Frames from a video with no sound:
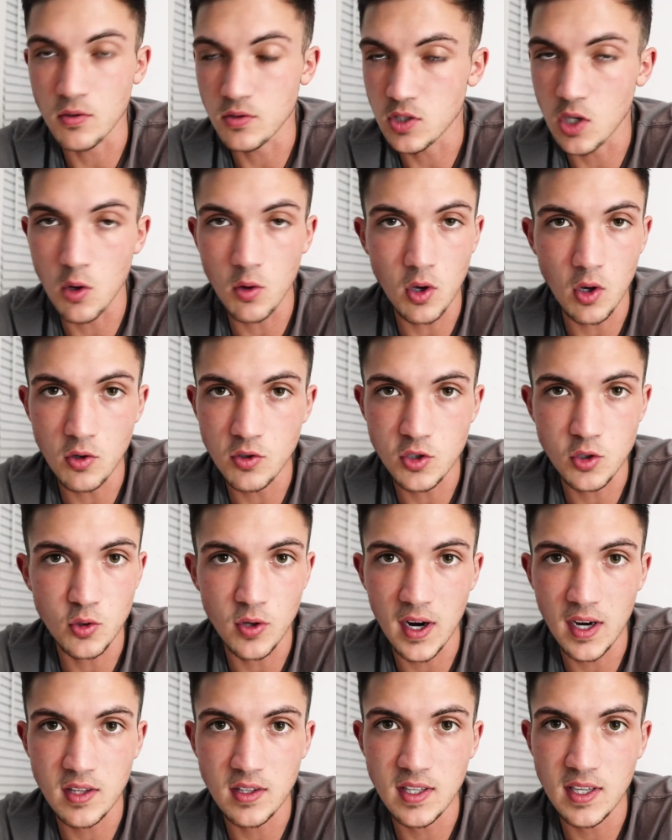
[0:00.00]
Don't go
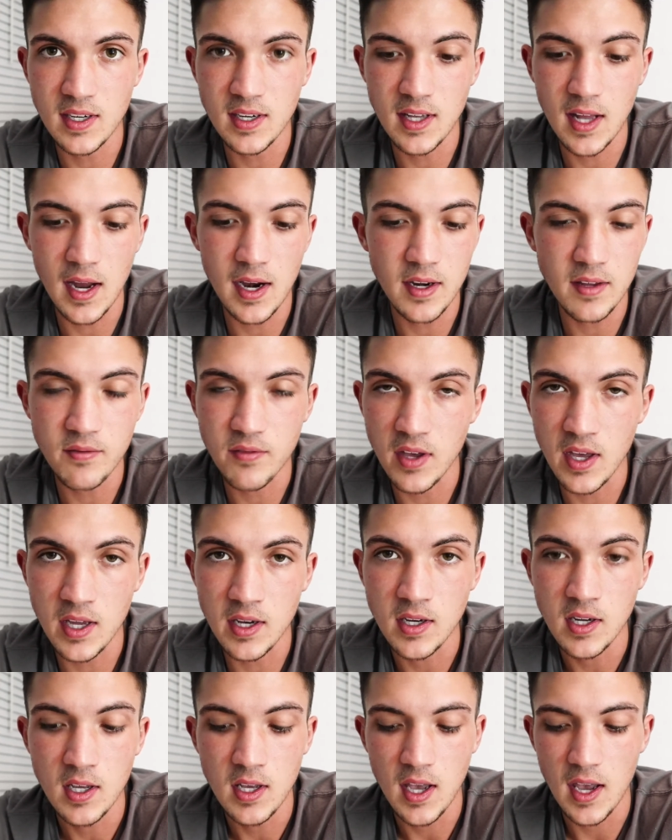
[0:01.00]
directly into that
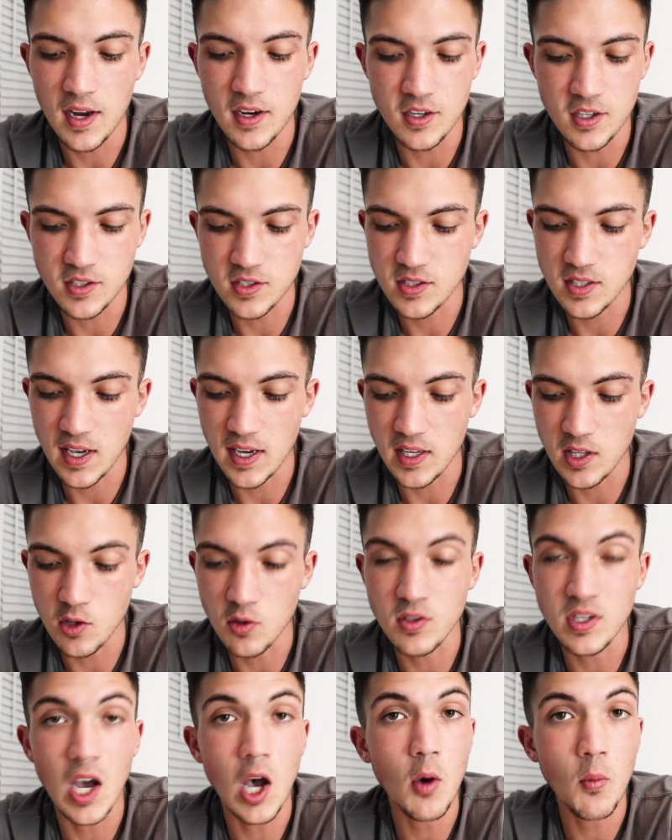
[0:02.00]
event and just like, you
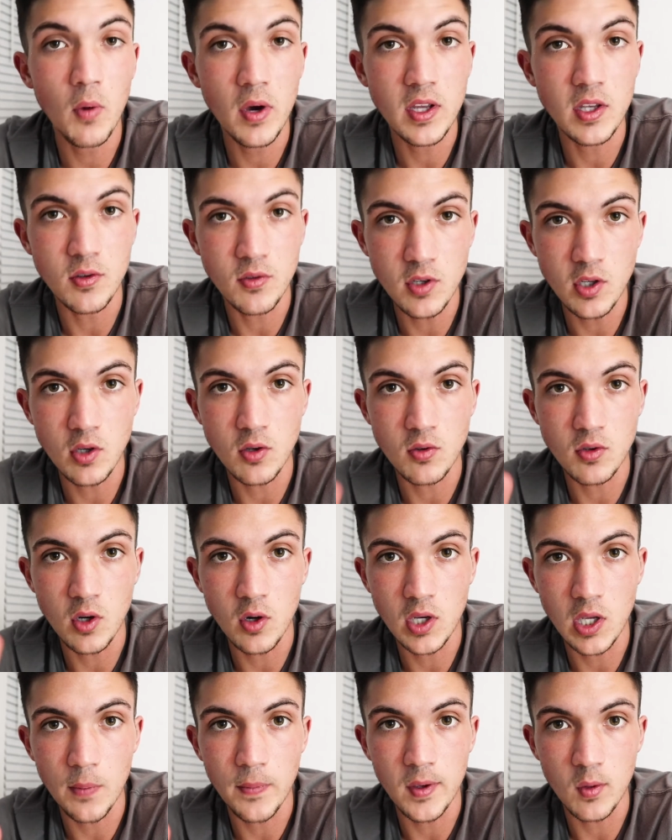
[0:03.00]
tell them what you do,
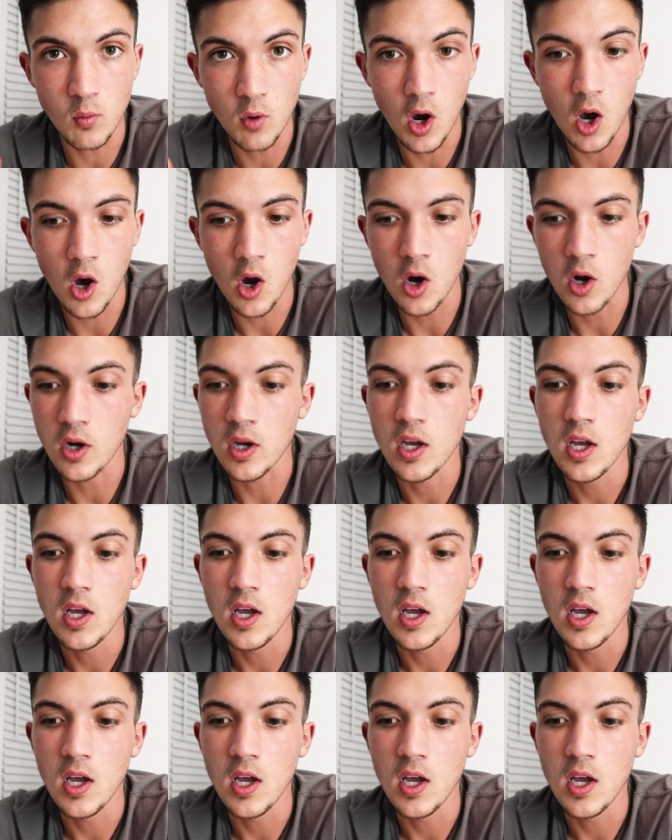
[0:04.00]
don't get me wrong,